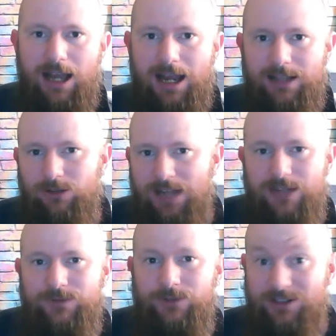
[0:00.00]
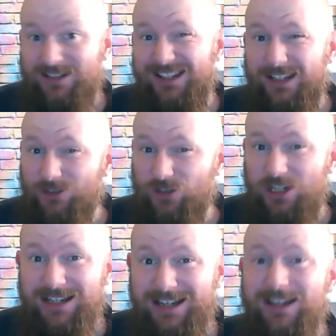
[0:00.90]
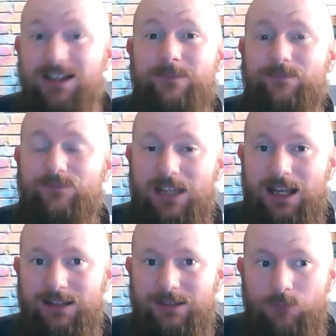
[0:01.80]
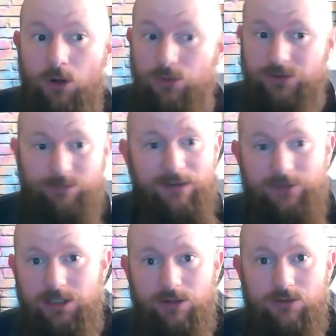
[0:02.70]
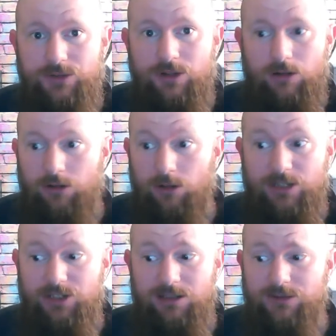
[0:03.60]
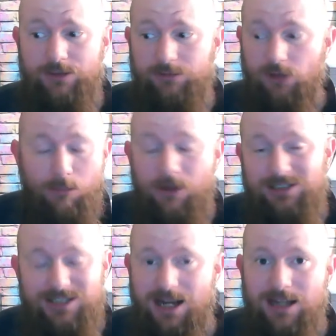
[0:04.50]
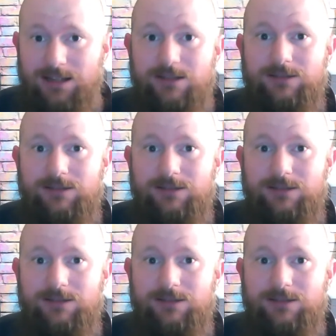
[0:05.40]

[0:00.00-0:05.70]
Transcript: I don't ask for it because I think it's cheeky, and most of my videos on all my channels, they're not monetized.